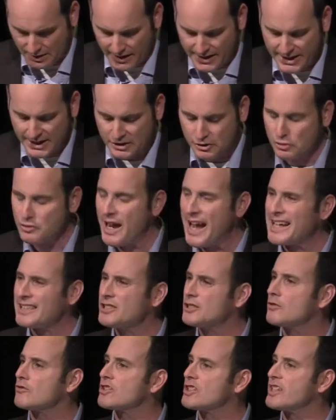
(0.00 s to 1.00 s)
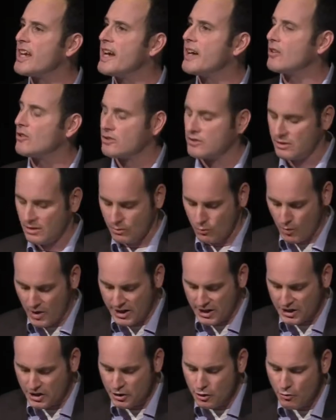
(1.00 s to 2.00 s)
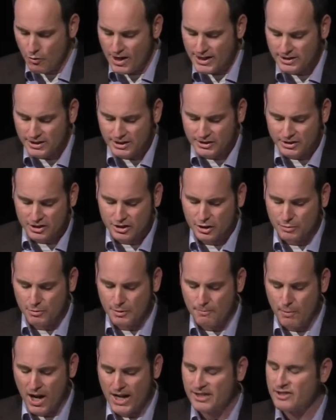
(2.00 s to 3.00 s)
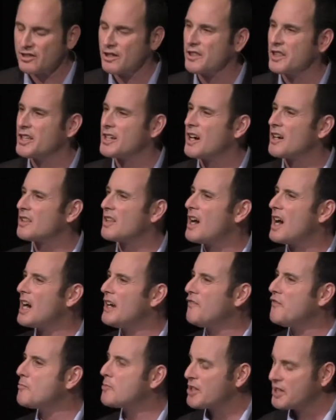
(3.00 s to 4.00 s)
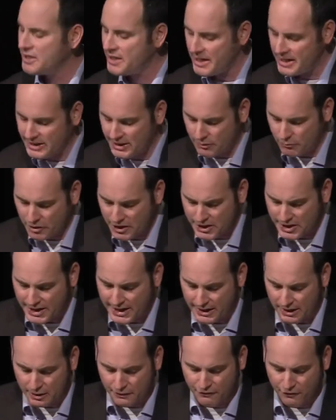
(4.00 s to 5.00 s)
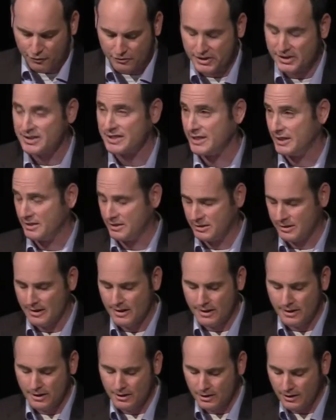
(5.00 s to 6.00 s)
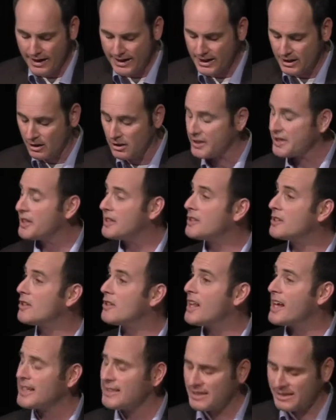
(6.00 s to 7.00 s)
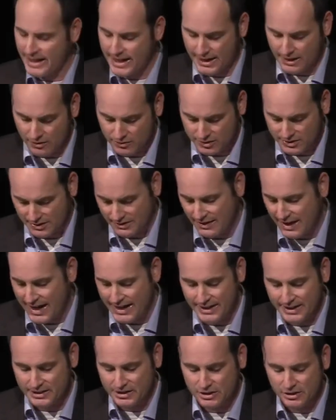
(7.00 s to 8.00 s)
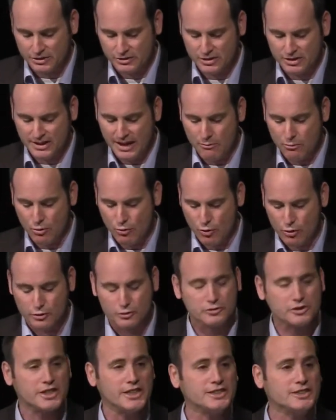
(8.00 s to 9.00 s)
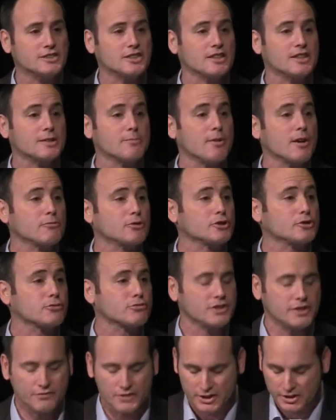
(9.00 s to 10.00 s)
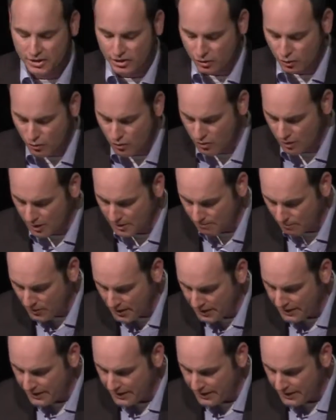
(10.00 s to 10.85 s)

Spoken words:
Like international sales, when a US consumer buys something online from a Canadian retailer, for instance. Like click and collect sales, that is, goods that were ordered digitally but retrieved in store.